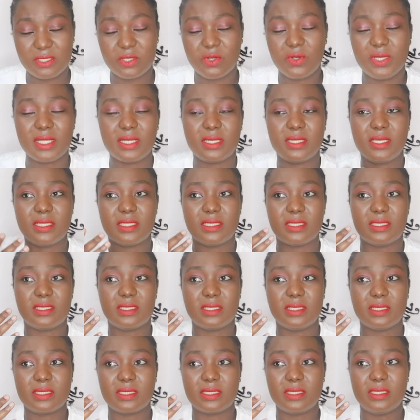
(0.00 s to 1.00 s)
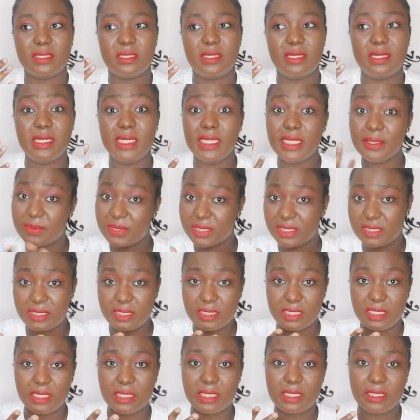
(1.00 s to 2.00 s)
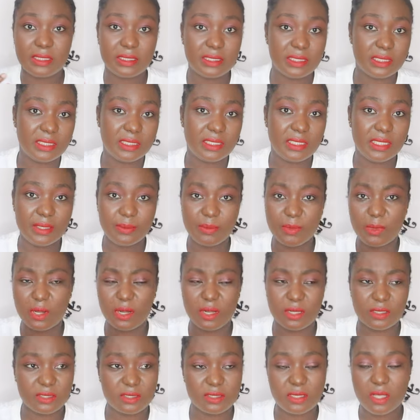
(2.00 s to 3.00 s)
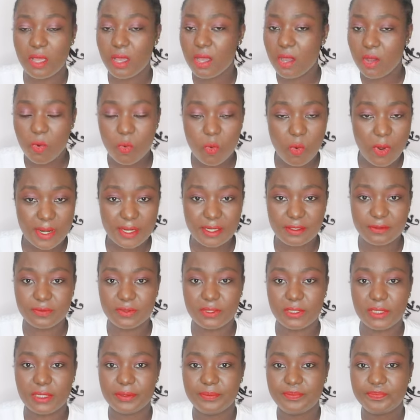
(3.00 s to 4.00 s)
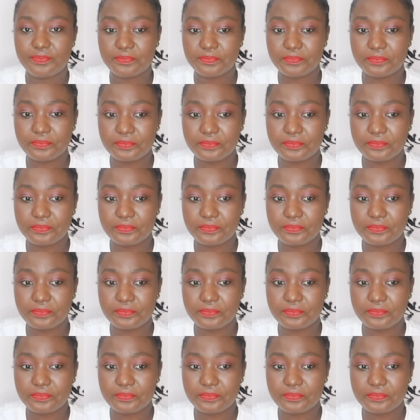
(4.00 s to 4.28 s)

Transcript: So it's the lipstick, the lip gloss, whatever.